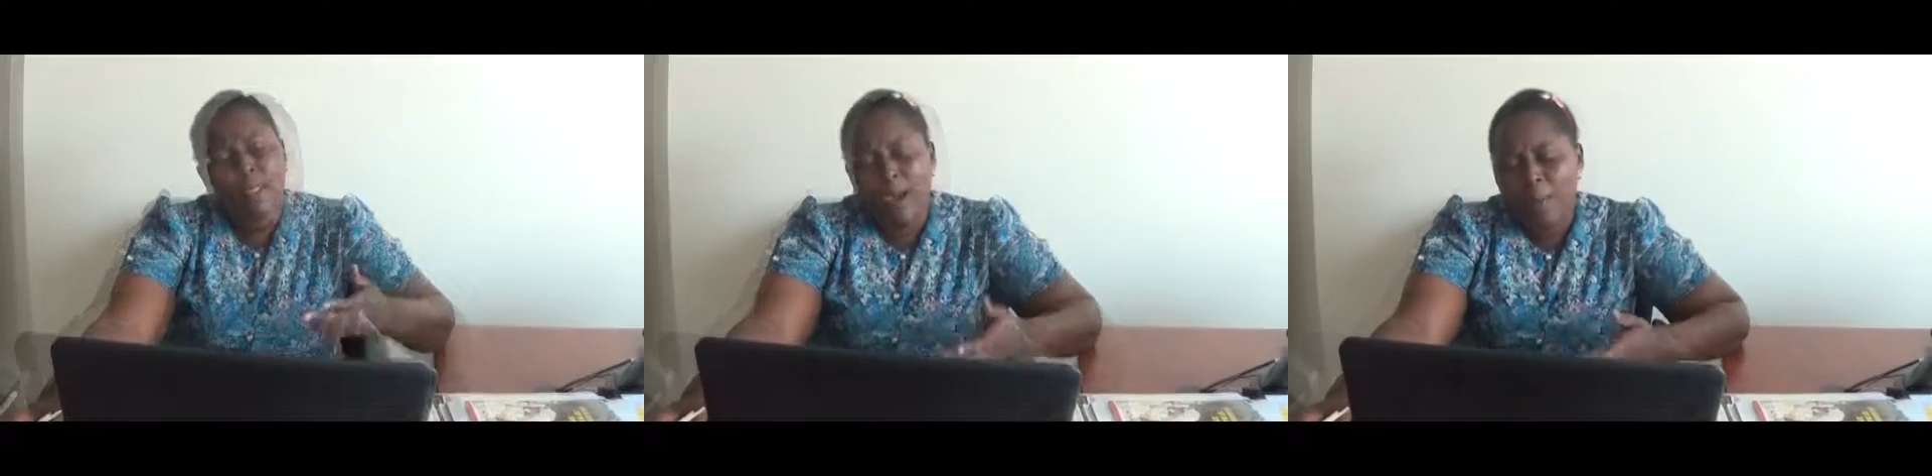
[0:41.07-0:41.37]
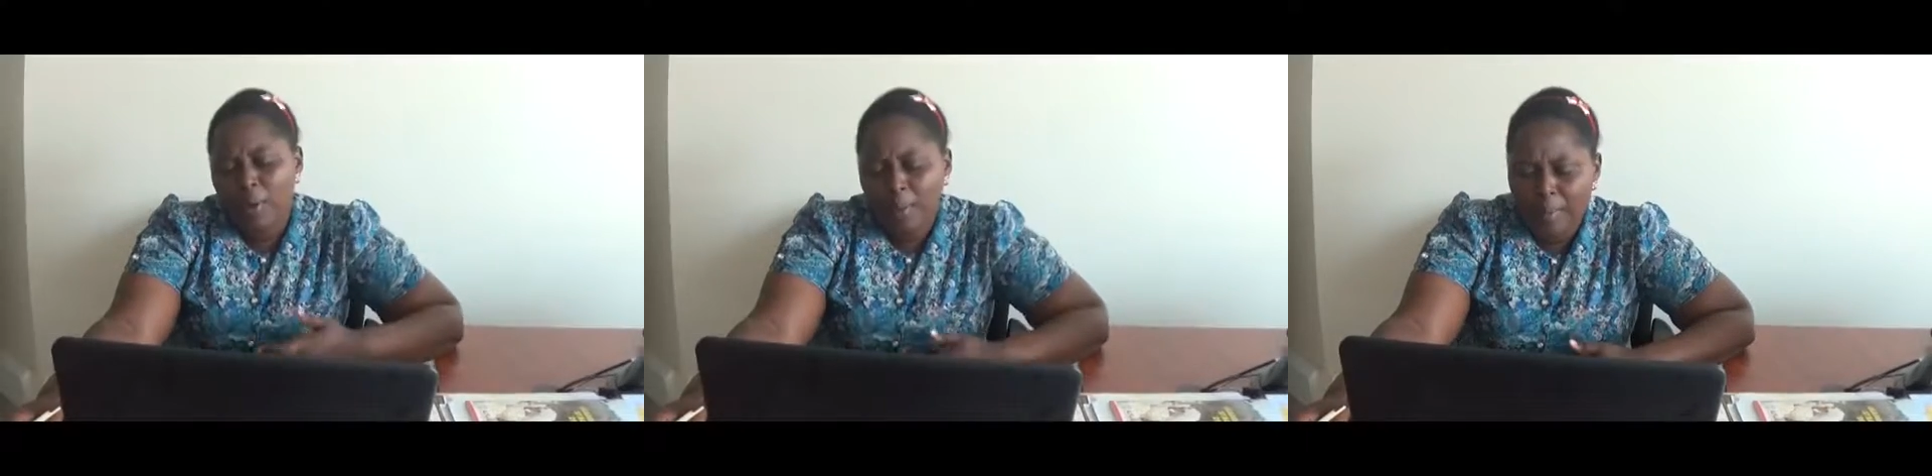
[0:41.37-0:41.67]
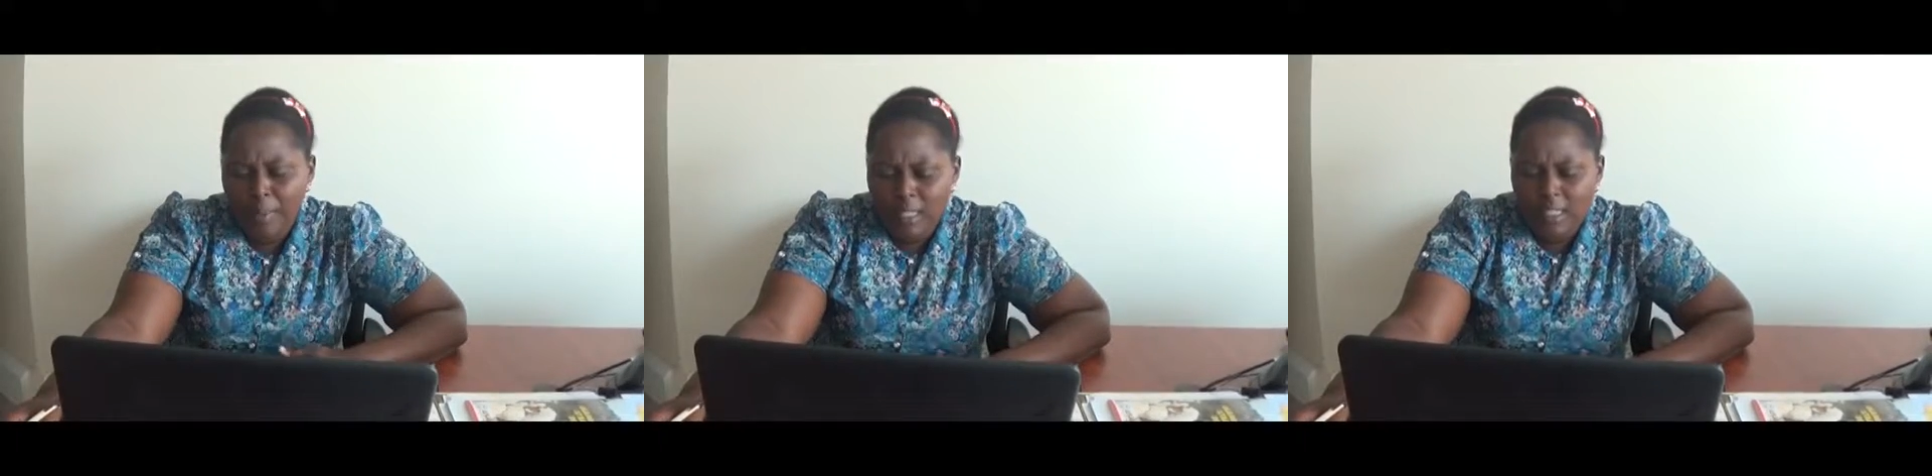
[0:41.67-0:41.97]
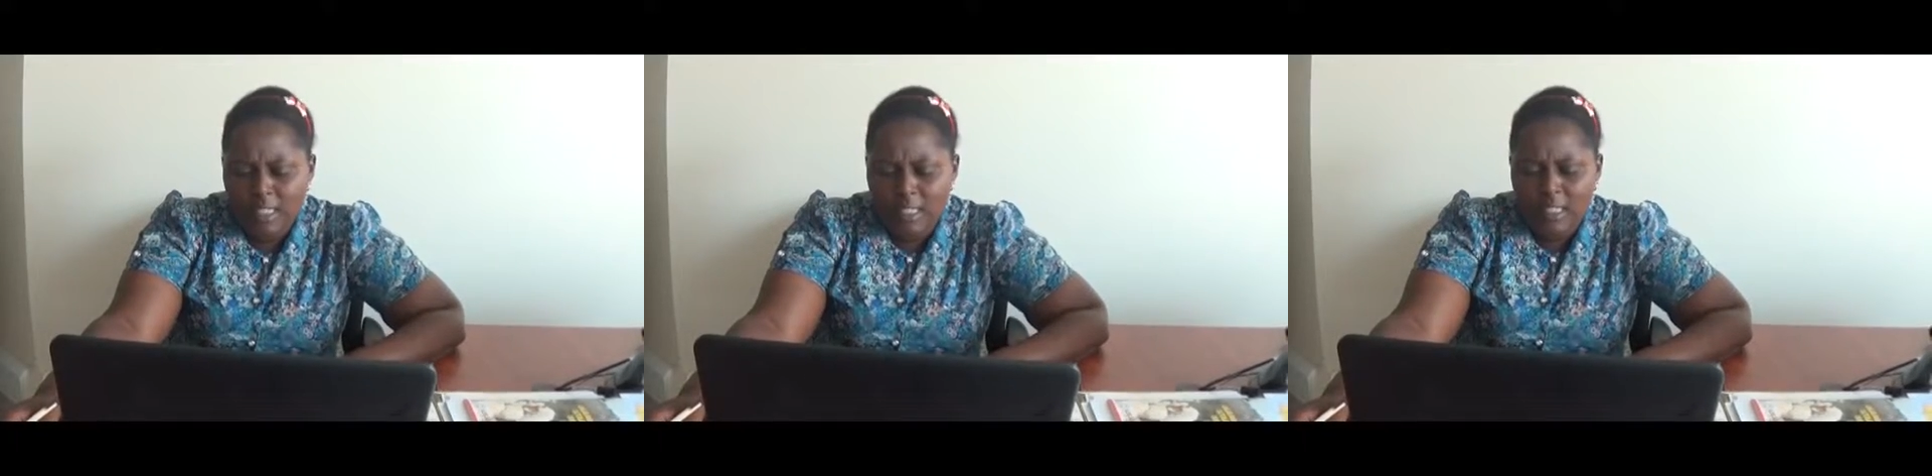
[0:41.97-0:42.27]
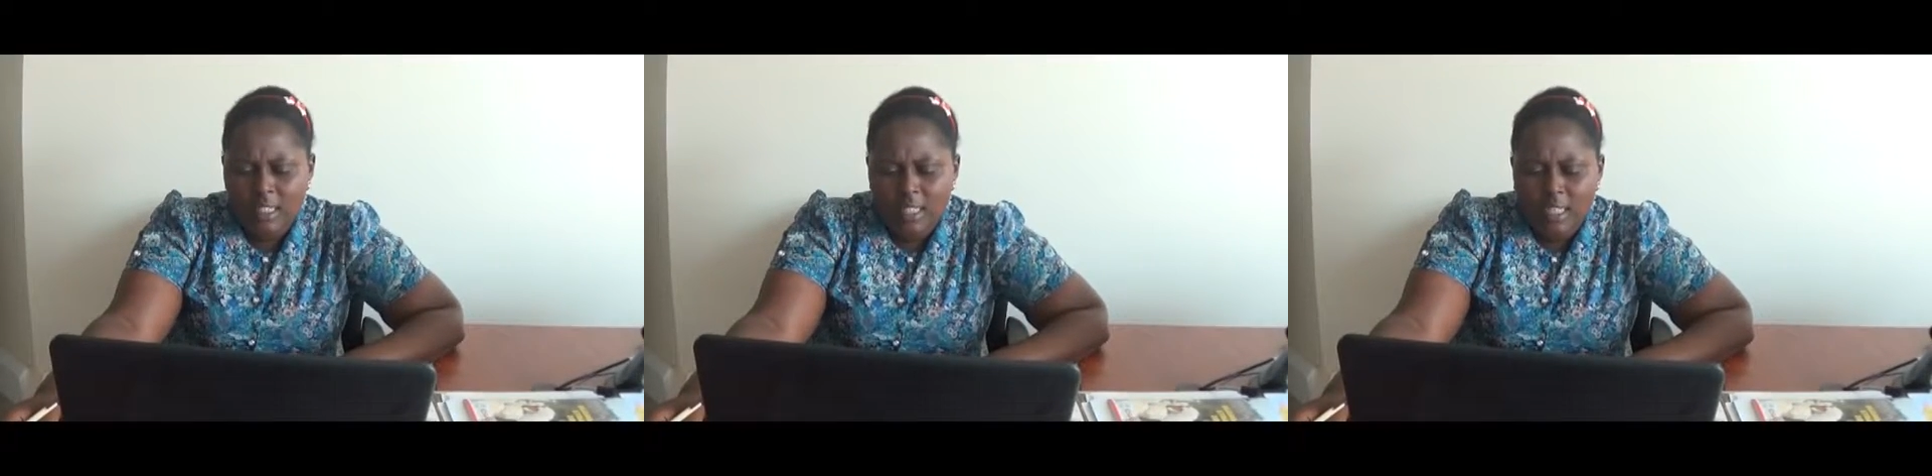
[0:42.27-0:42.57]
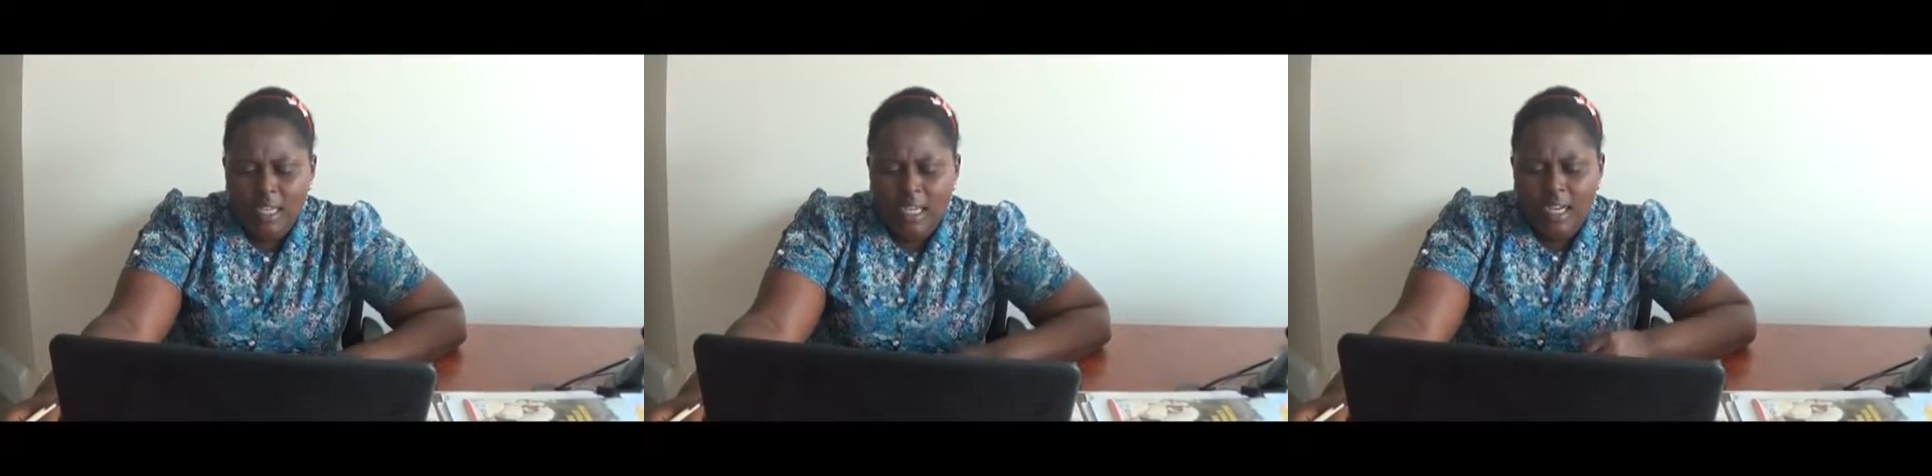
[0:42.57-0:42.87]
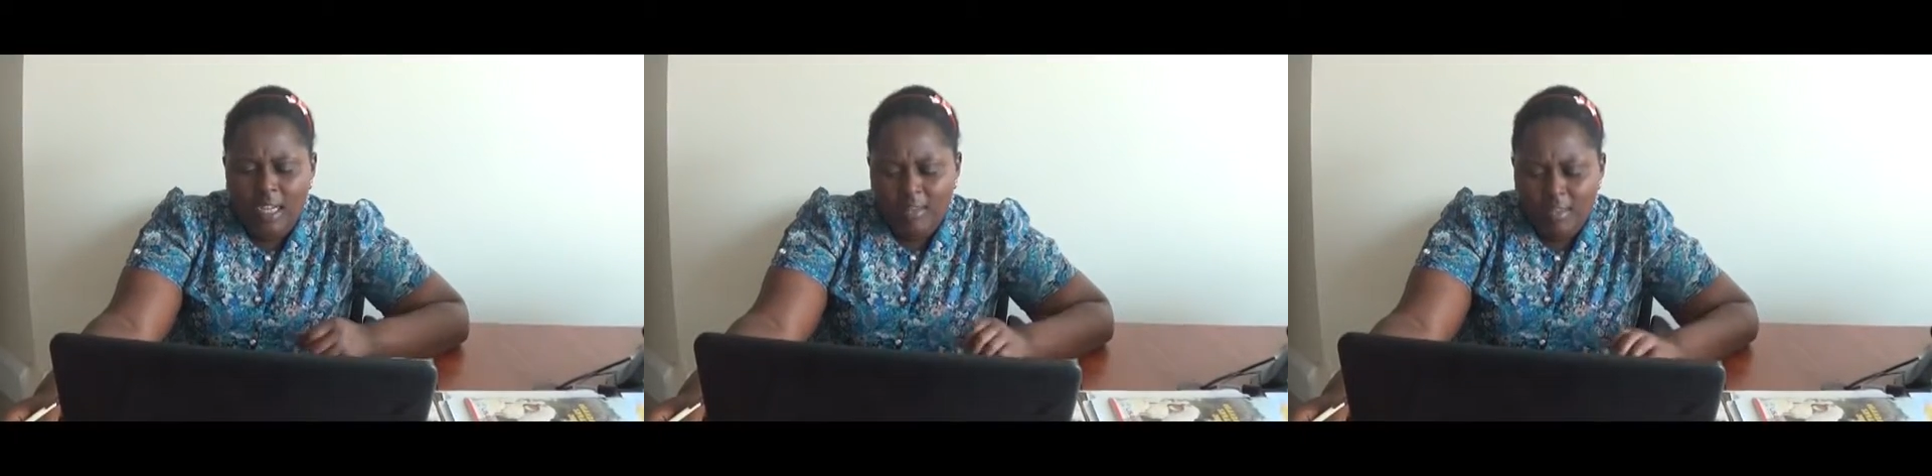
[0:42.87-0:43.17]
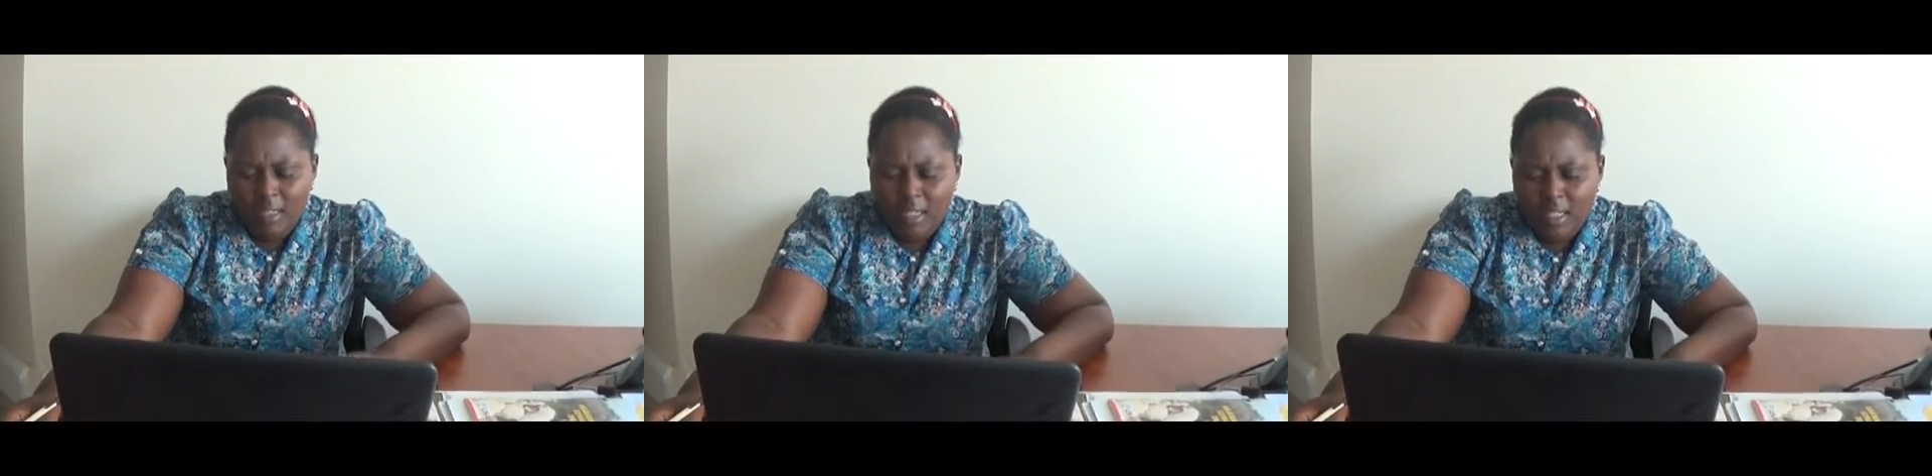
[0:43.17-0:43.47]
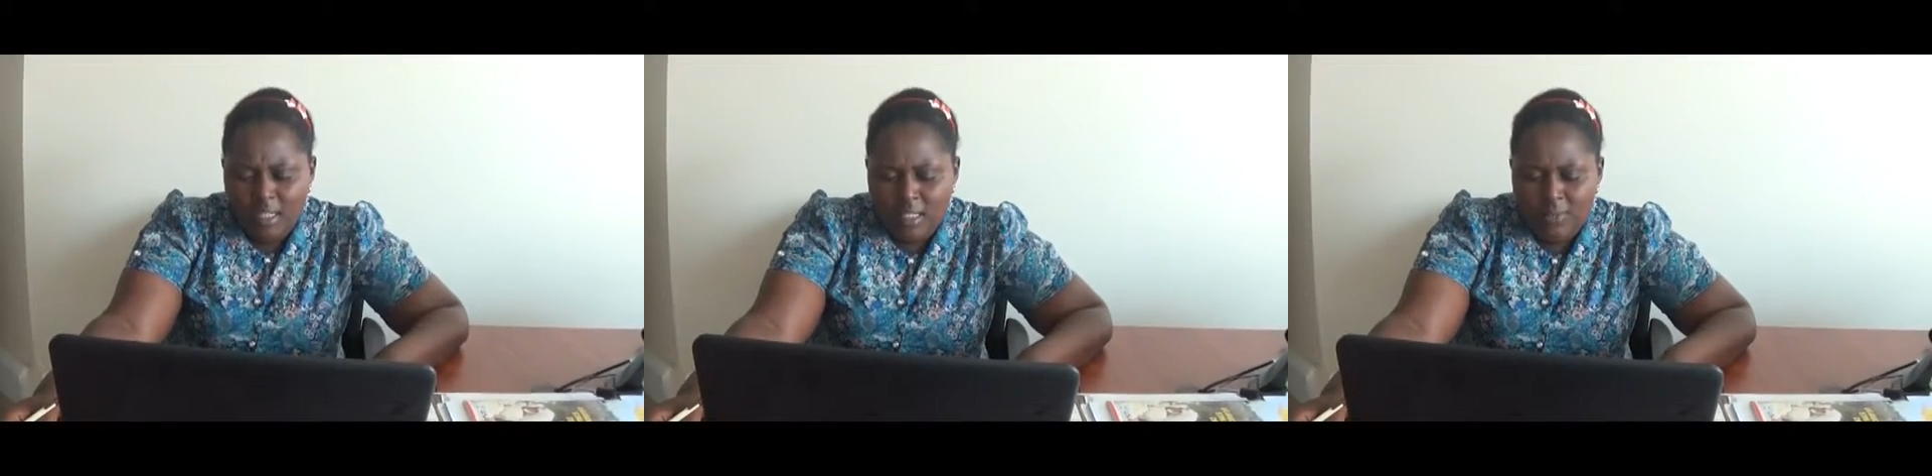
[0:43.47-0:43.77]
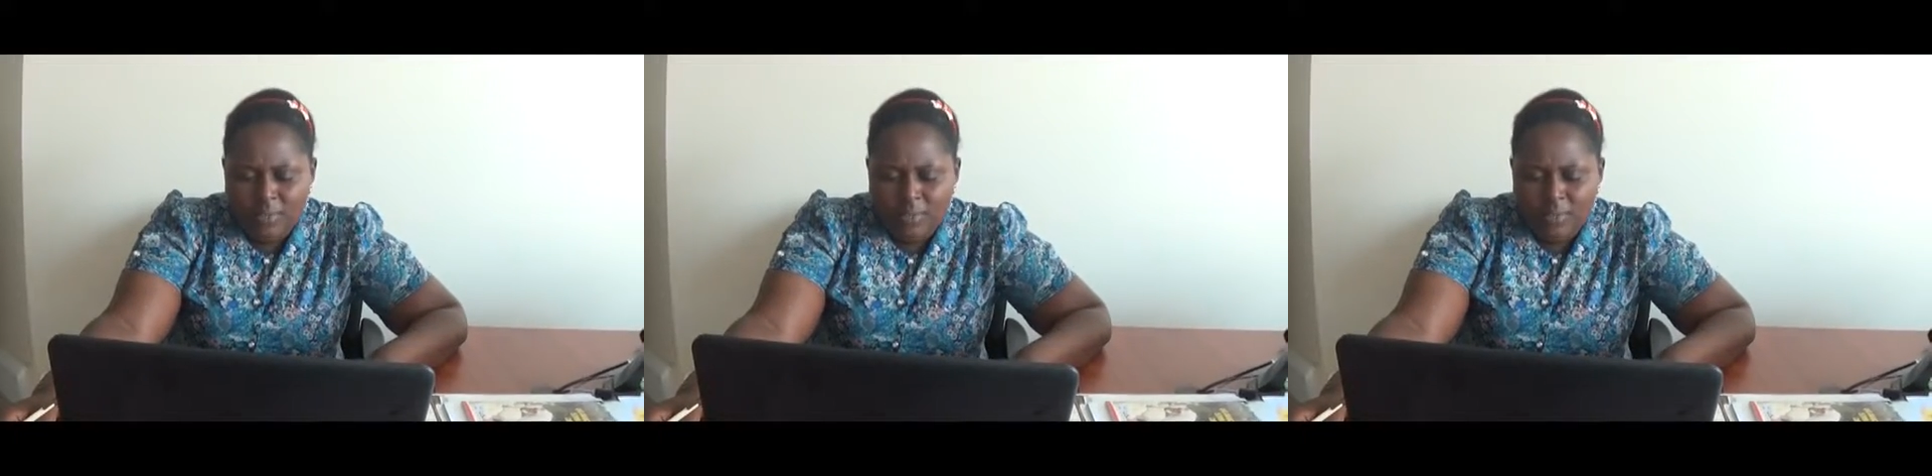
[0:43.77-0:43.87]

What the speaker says: About publicity, I think it's